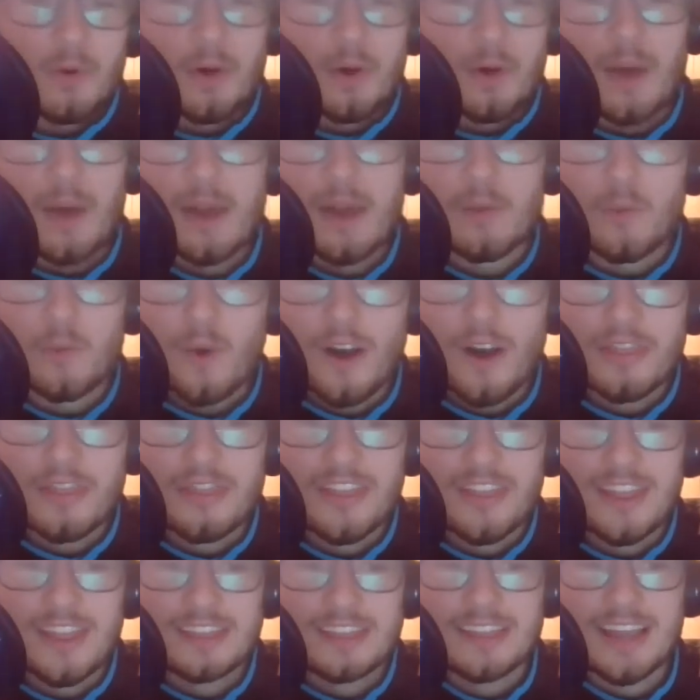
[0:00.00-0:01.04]
And one
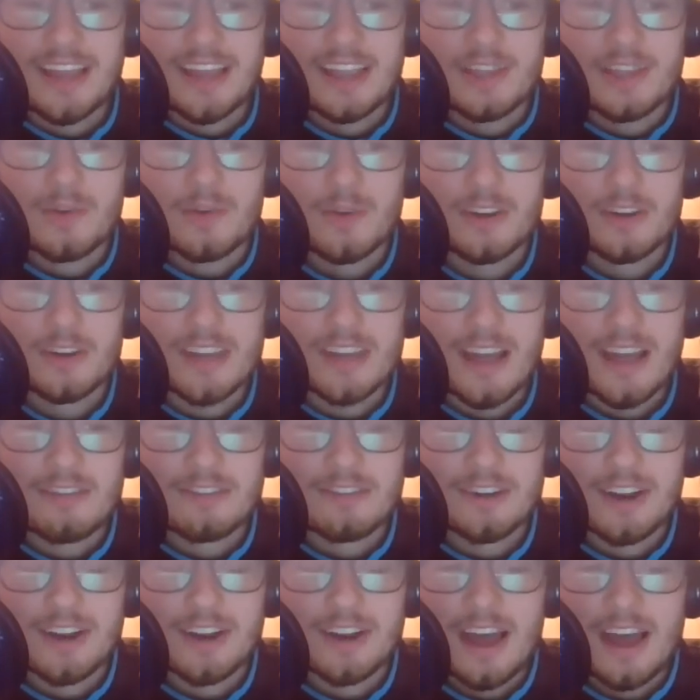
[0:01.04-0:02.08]
thing that you would
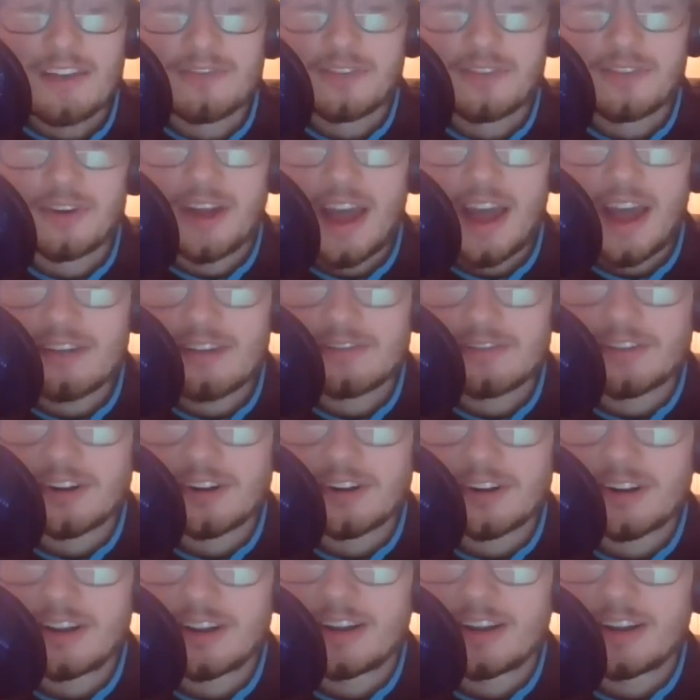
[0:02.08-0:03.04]
never, ever, ever,